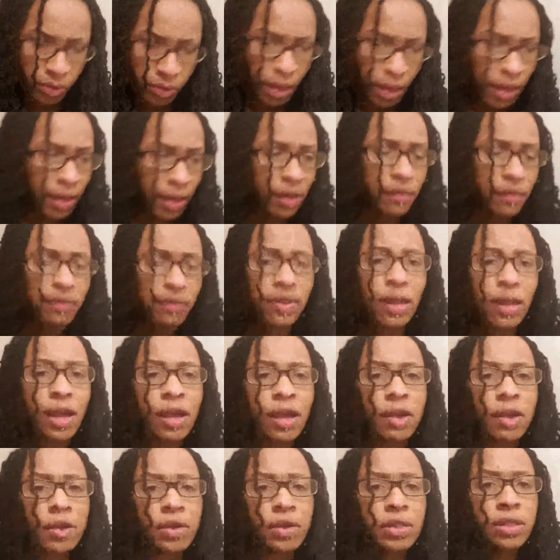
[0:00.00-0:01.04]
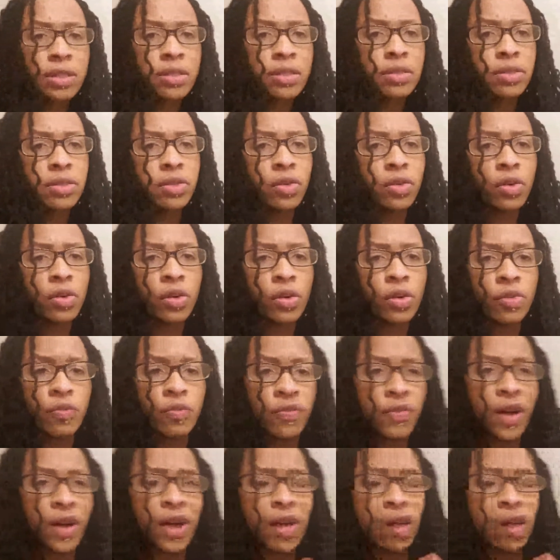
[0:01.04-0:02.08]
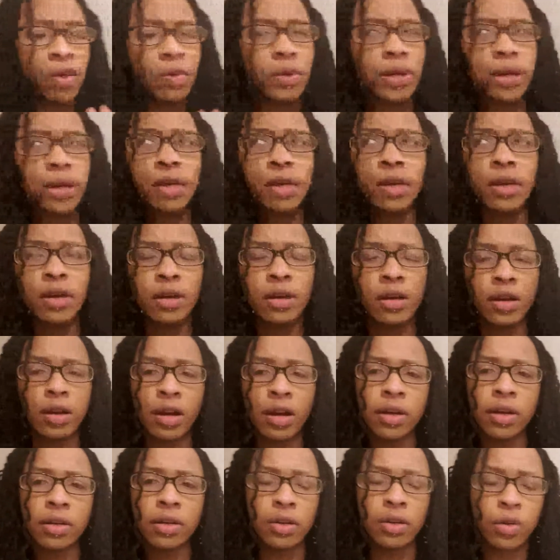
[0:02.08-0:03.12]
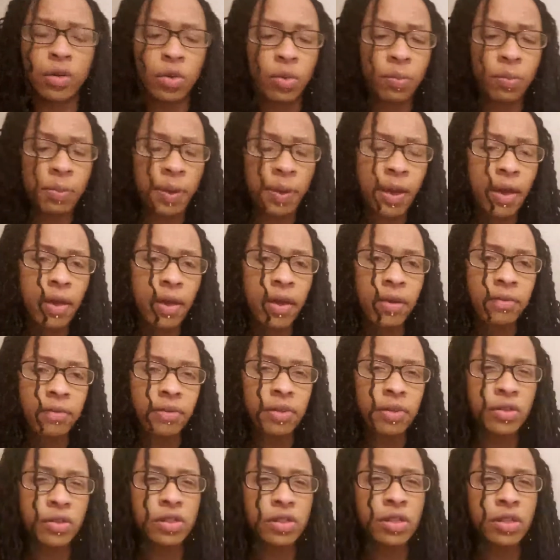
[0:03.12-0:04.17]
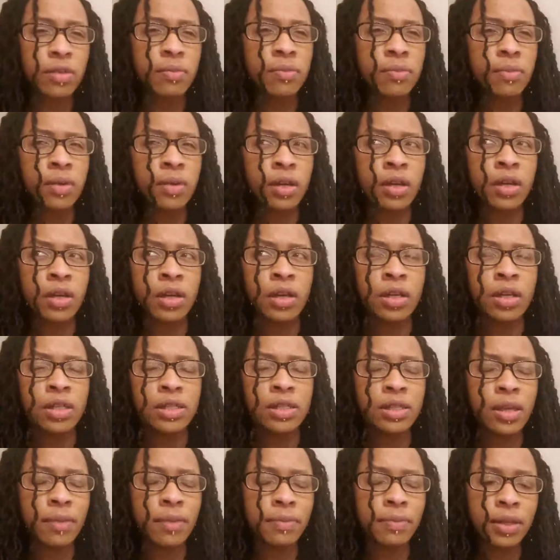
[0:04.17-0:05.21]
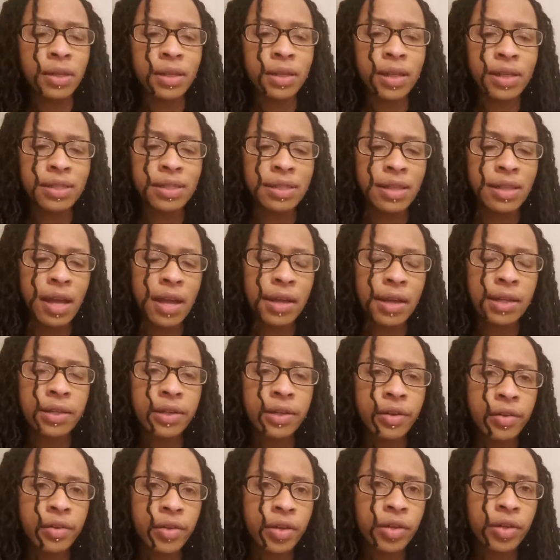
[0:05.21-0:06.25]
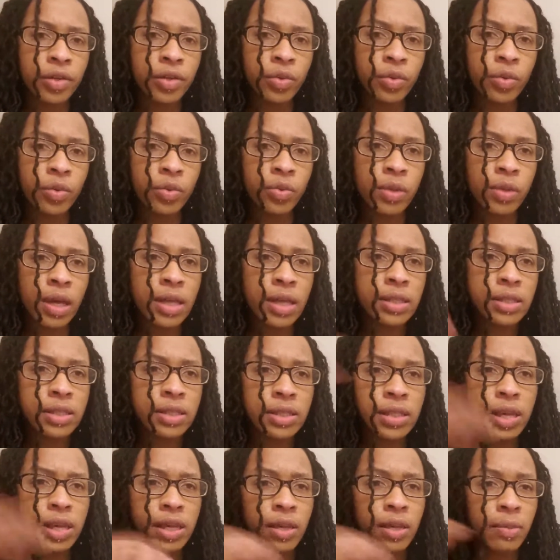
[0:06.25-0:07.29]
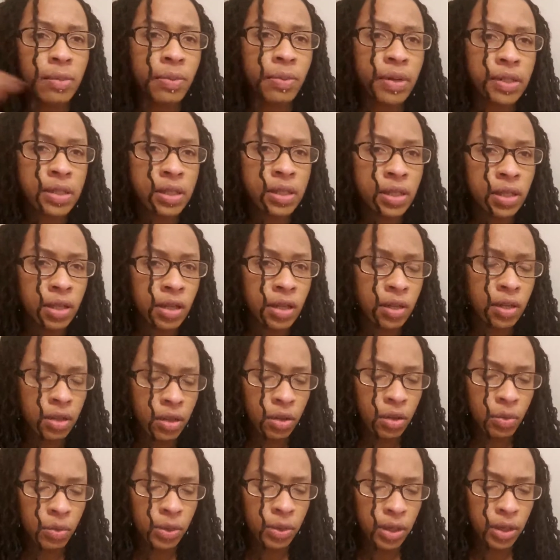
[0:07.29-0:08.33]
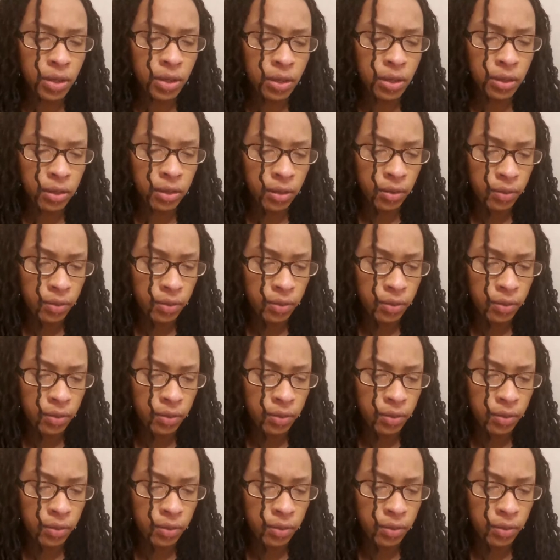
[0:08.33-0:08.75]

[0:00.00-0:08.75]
If not, you're following a unknown path. There's something that's not clear to you that's taking precedent in your week.